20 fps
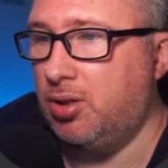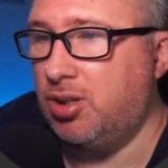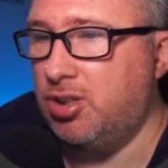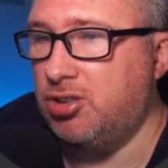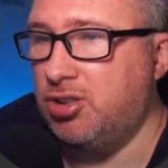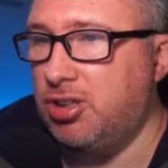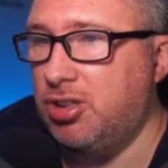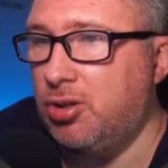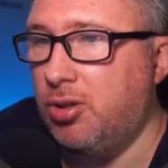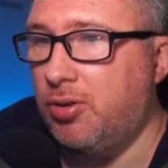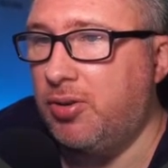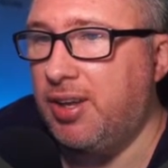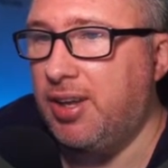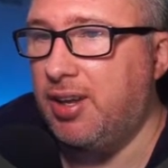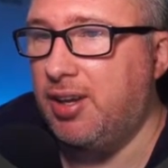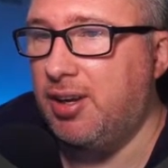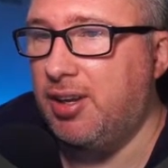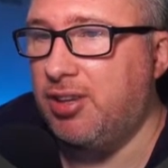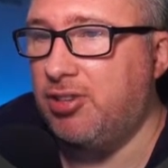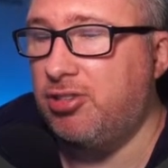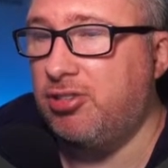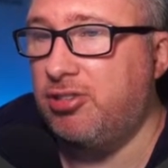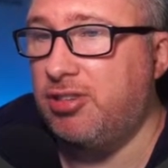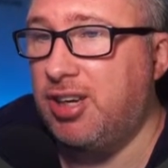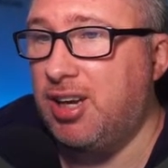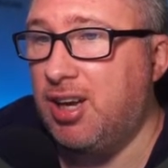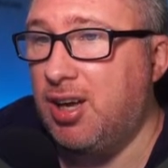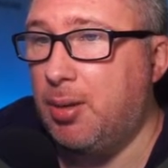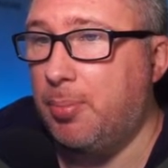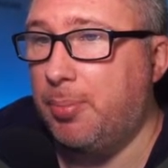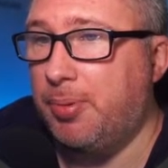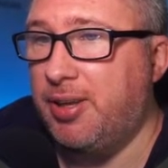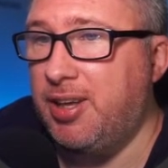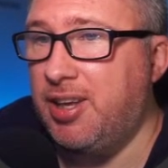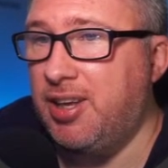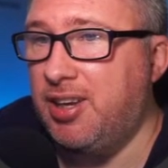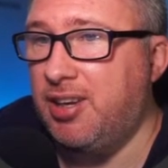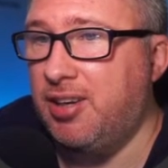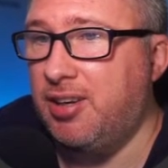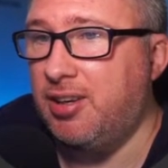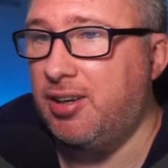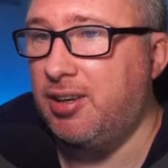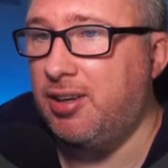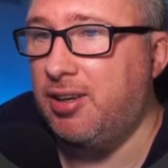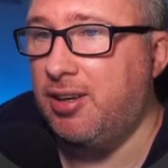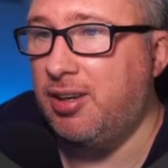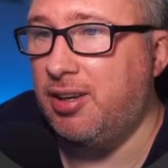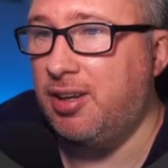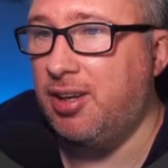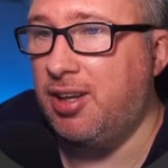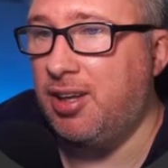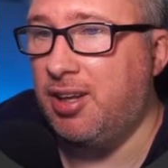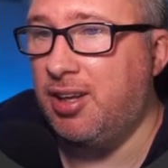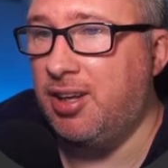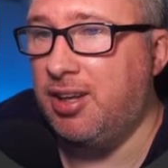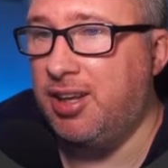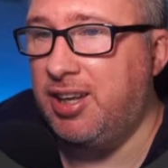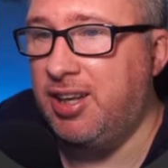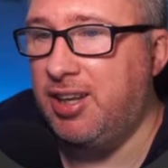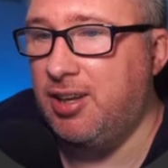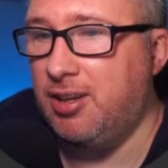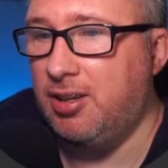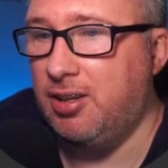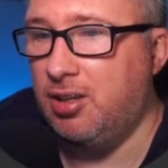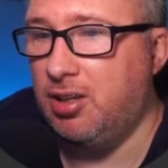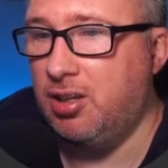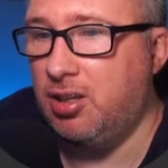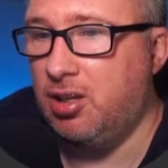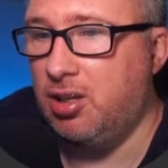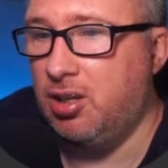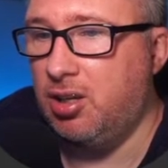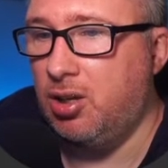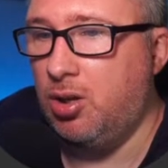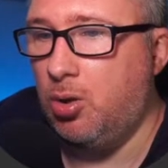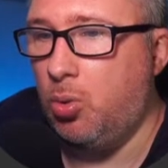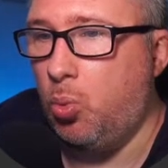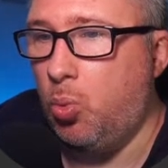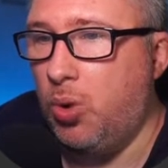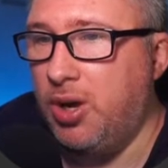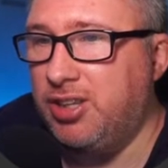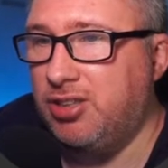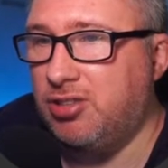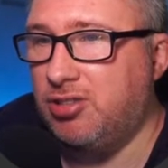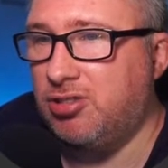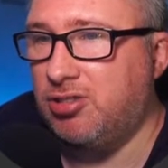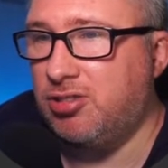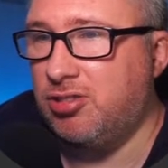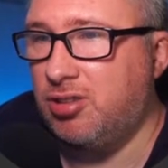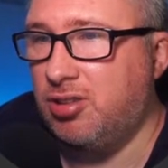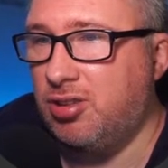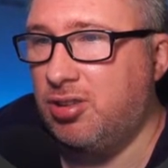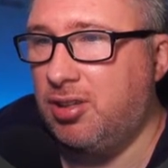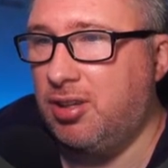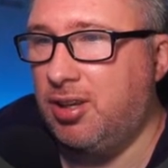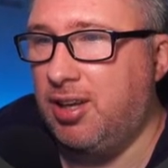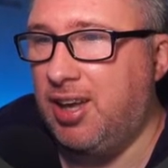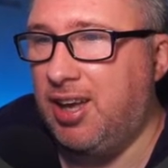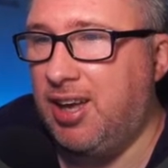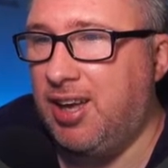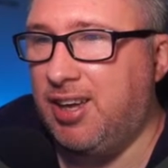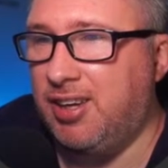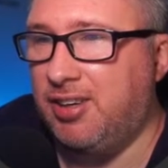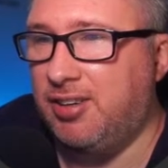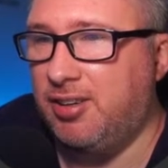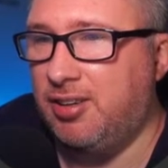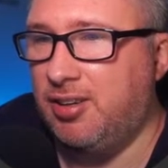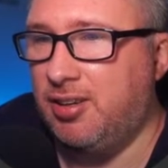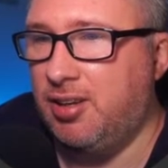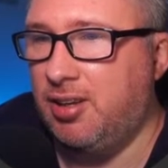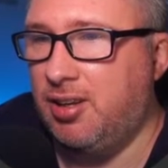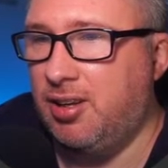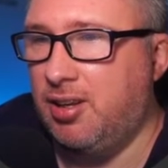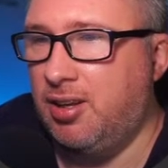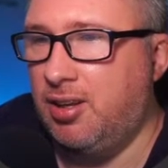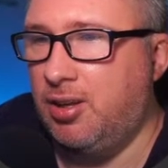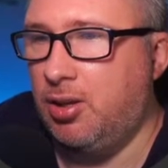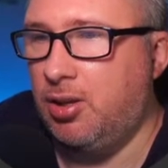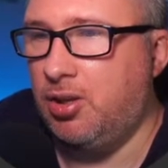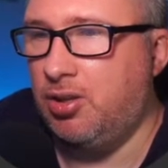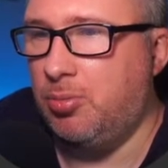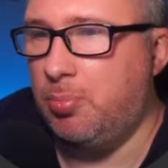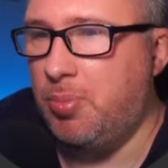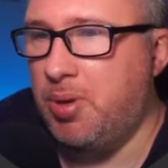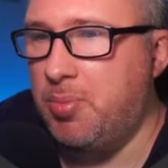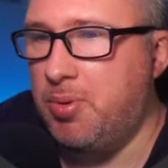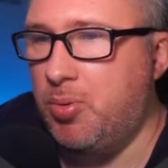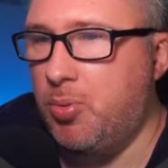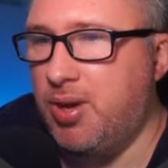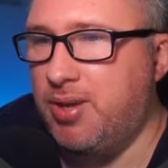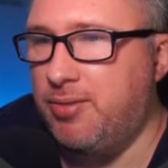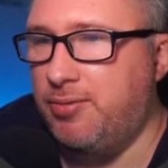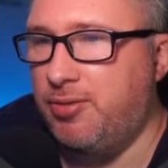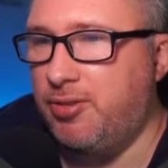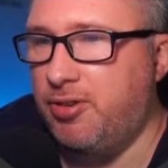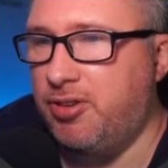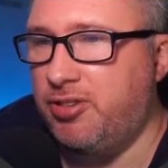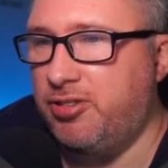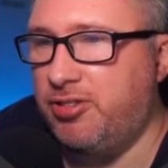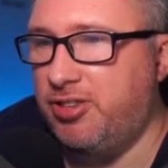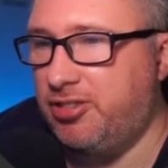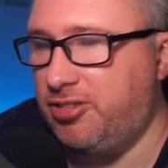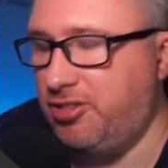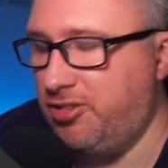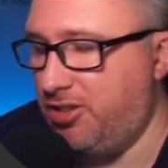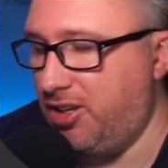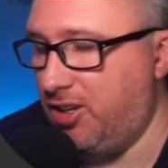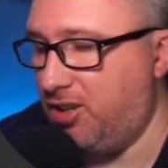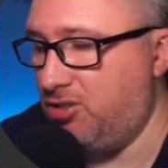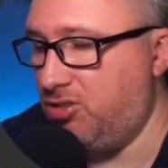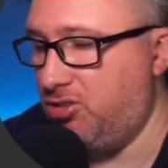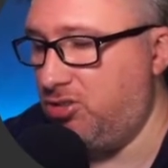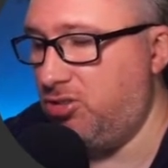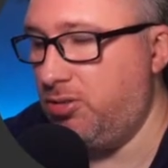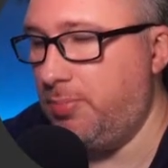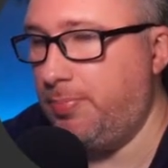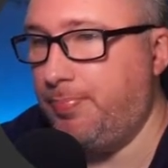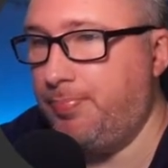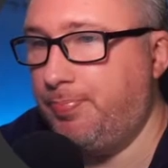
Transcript: Actually, not there. Let's set it up in here. Wait, add, maybe wait for 60 seconds.